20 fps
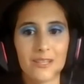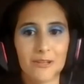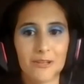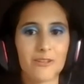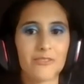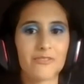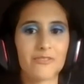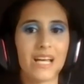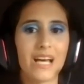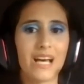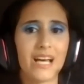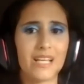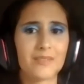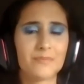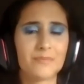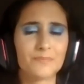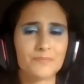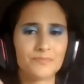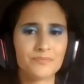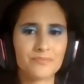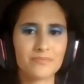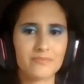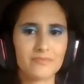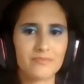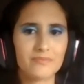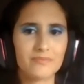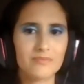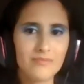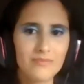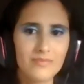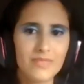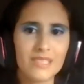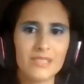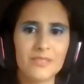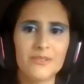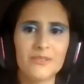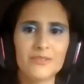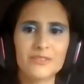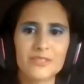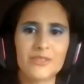lot of that
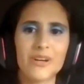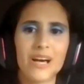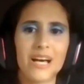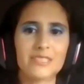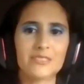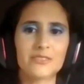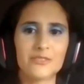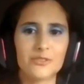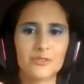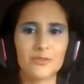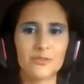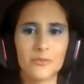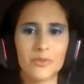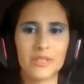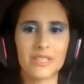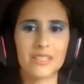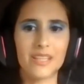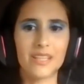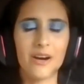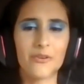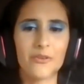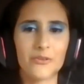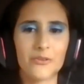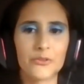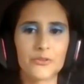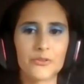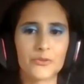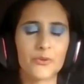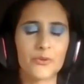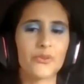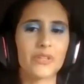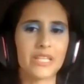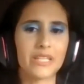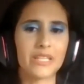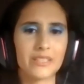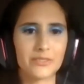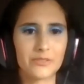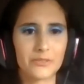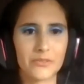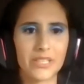also has to do with how
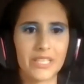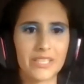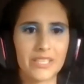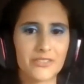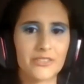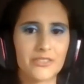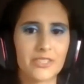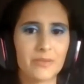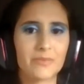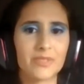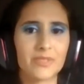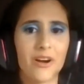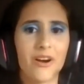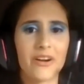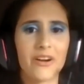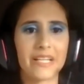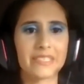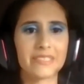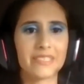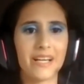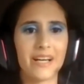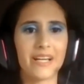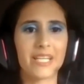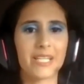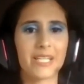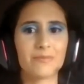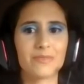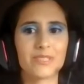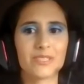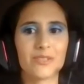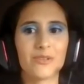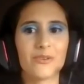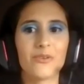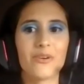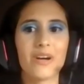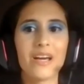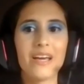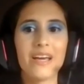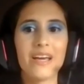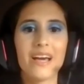controlling these relationships are at times.
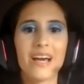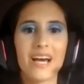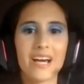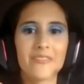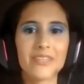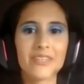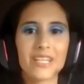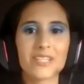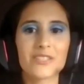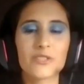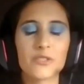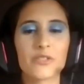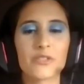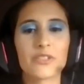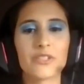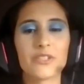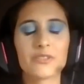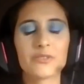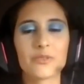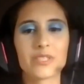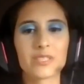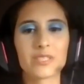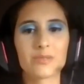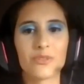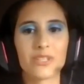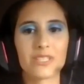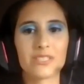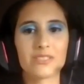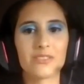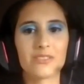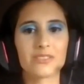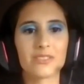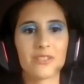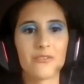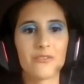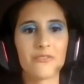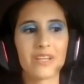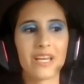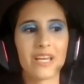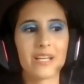So, having a journal to express
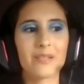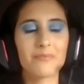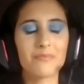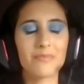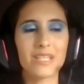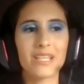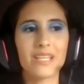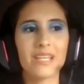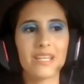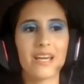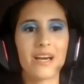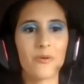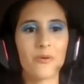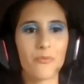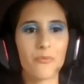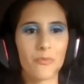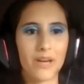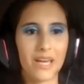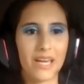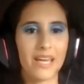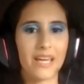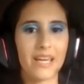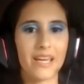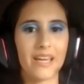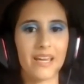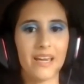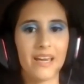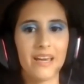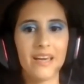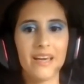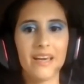yourself can be a way